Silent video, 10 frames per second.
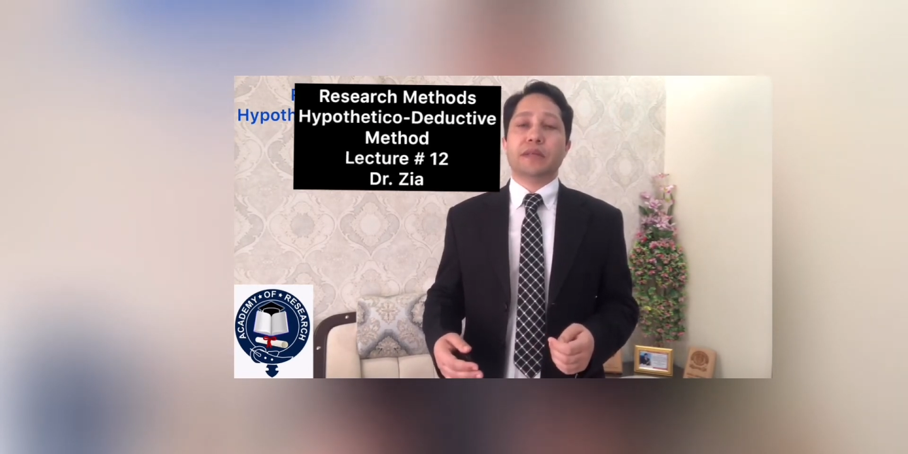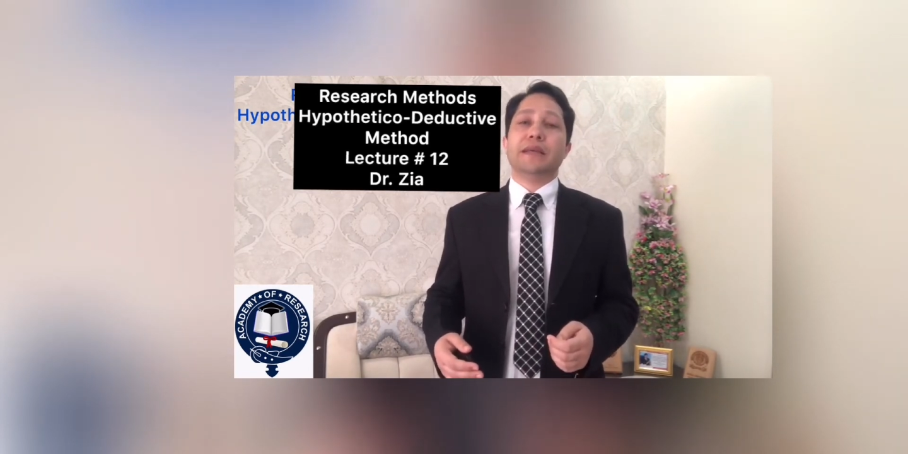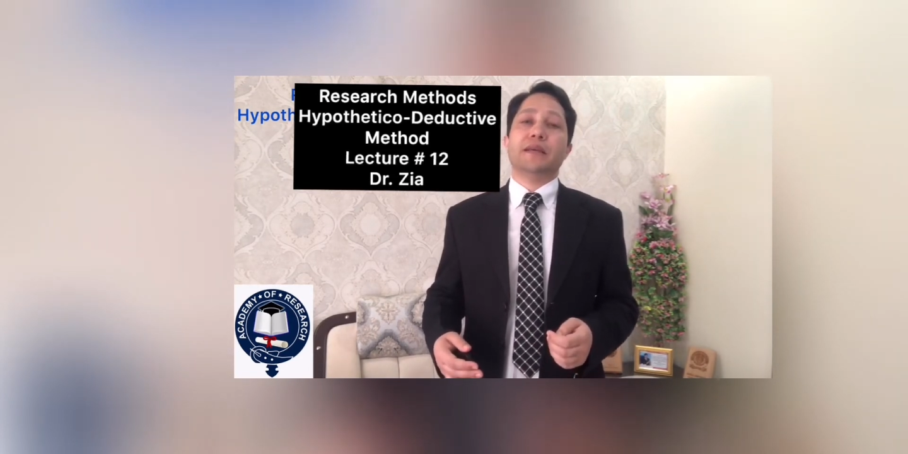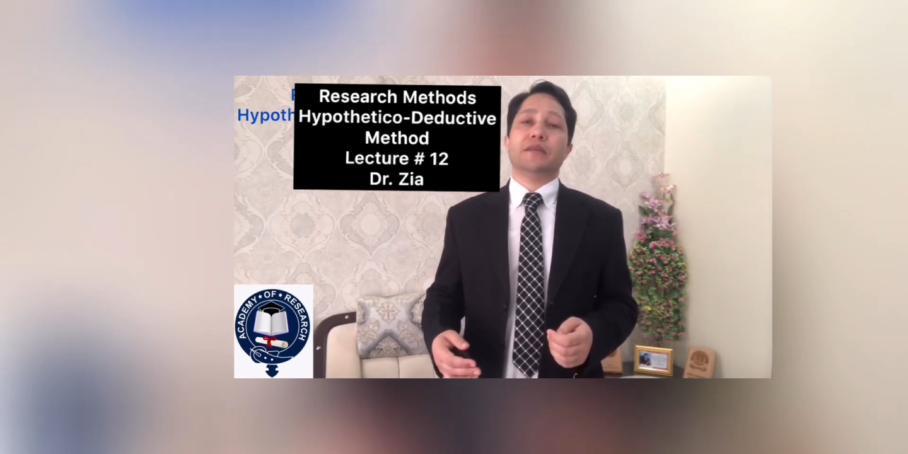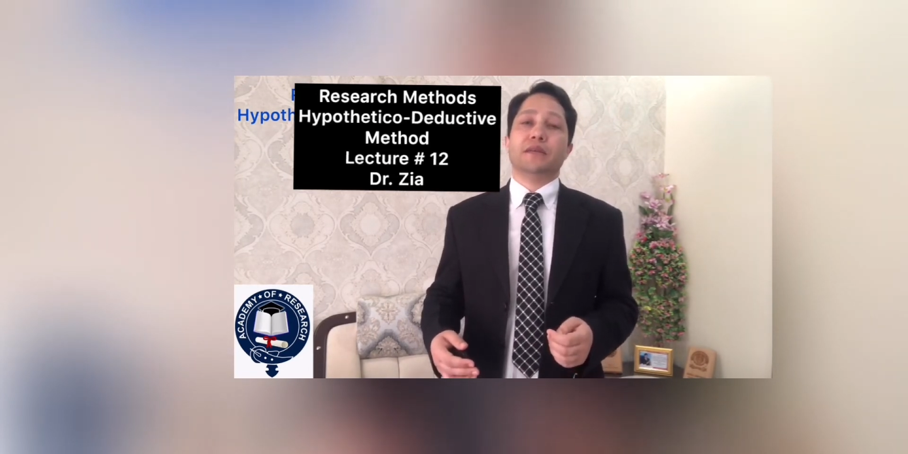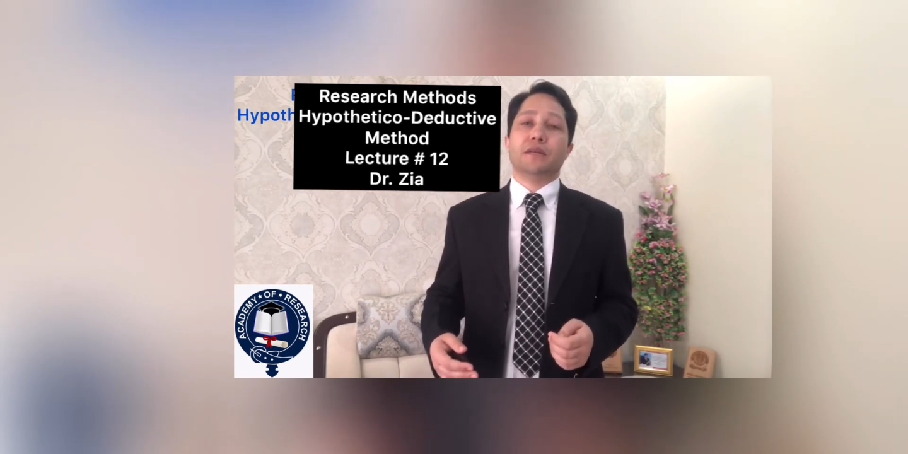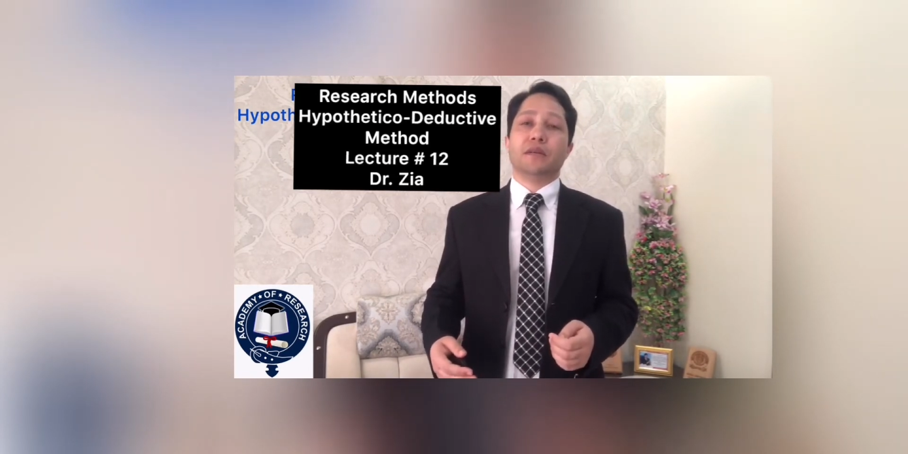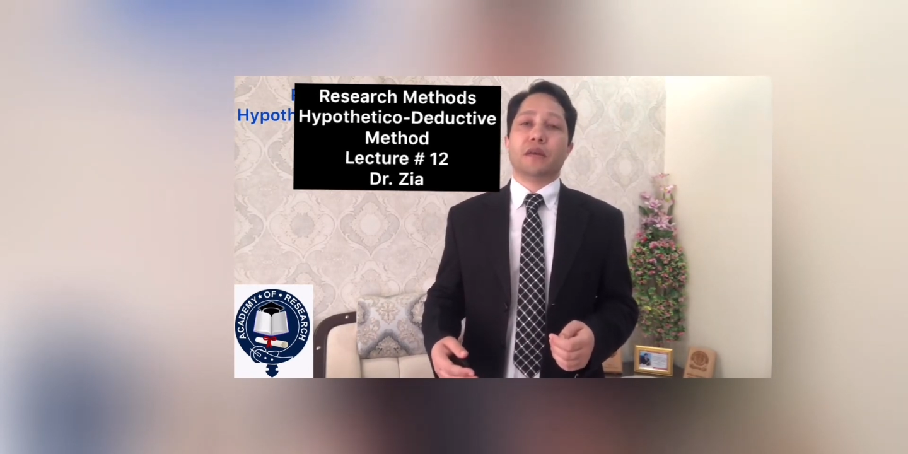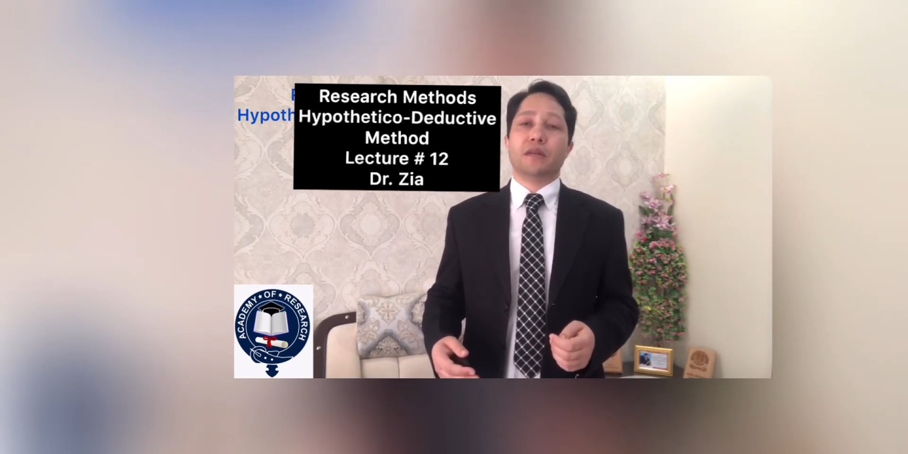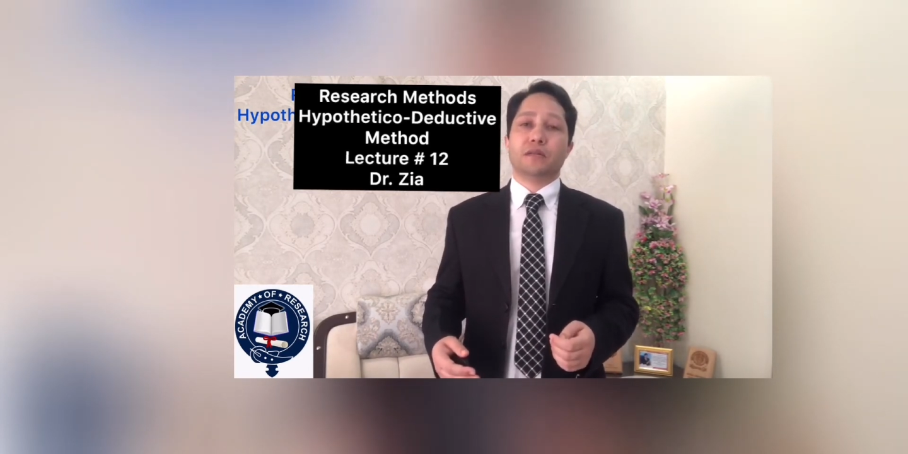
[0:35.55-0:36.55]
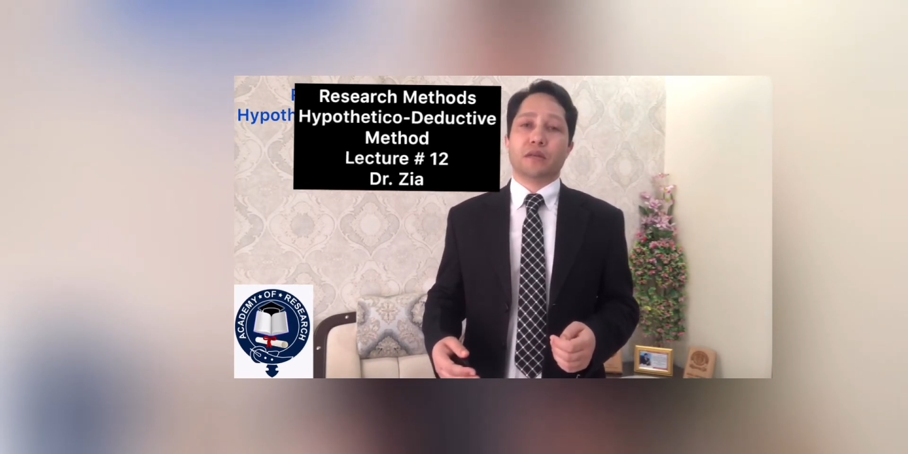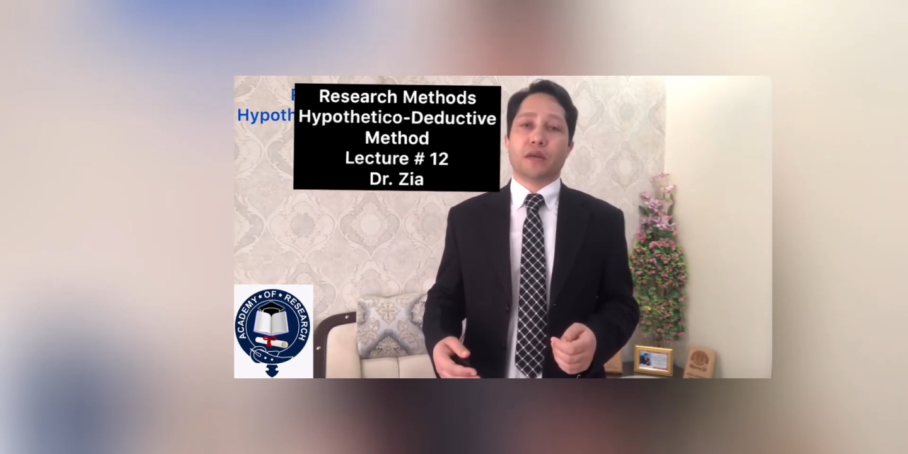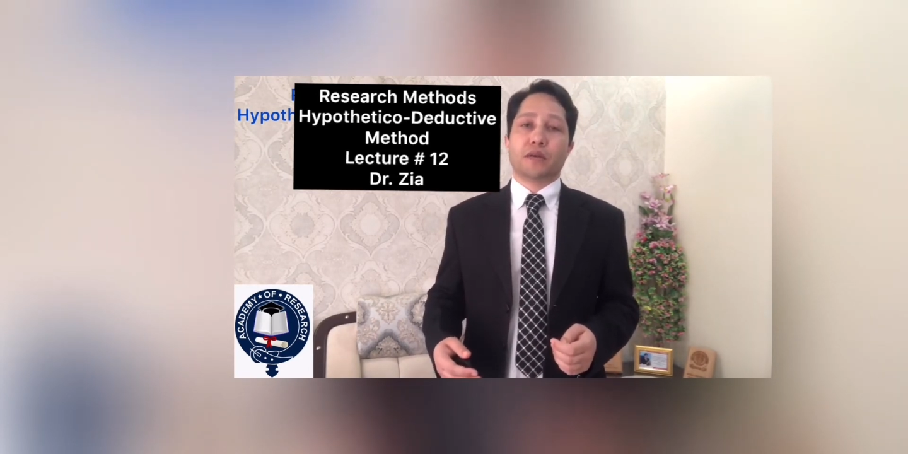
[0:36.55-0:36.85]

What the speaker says: in detail today.